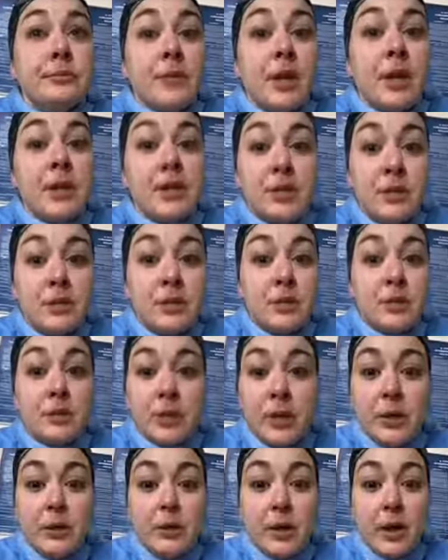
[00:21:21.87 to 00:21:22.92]
That's just
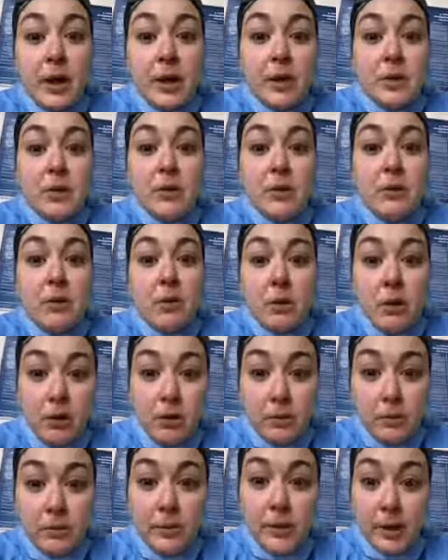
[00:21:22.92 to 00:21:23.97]
weird, guys. They're
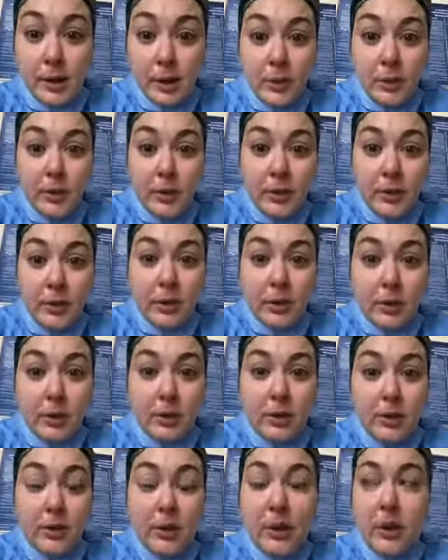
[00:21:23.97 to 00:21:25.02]
all okay with
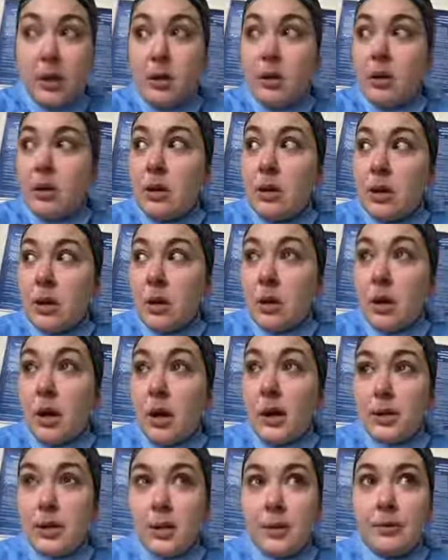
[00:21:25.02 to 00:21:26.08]
it. Like,
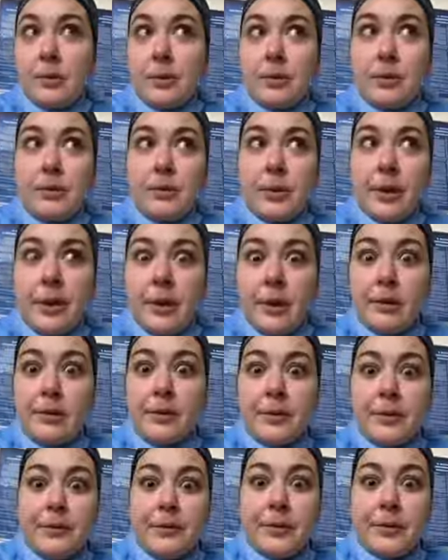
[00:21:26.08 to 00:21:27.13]
I tell you, we get on
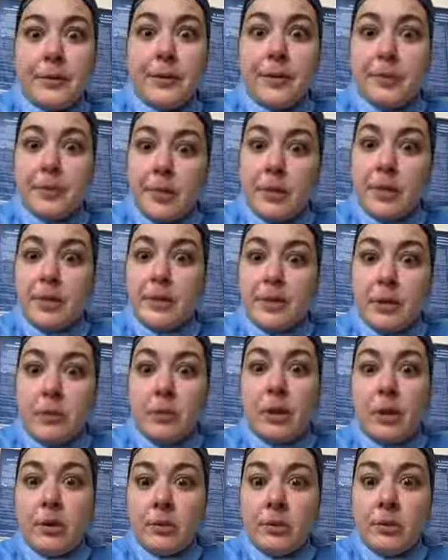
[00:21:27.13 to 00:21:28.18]
the fucking bus and
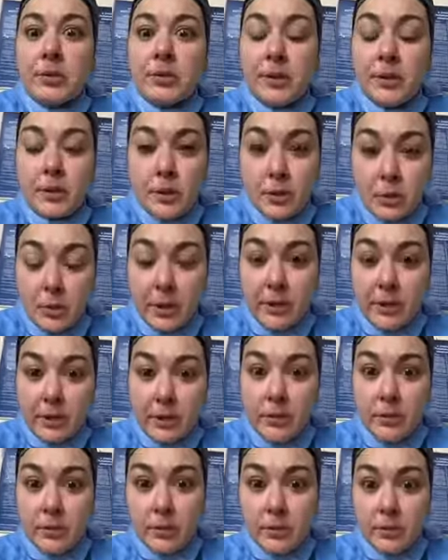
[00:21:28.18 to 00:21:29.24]
we go into the
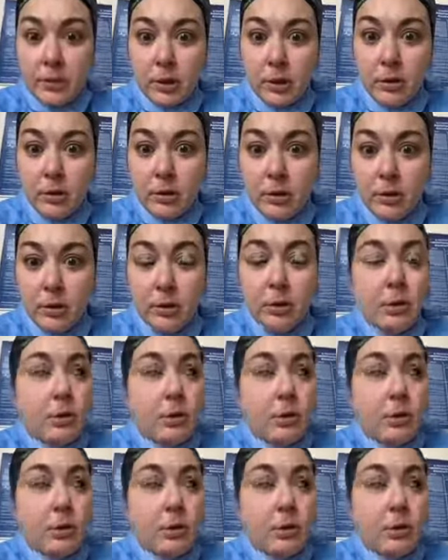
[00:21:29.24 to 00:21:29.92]
twilight zone here.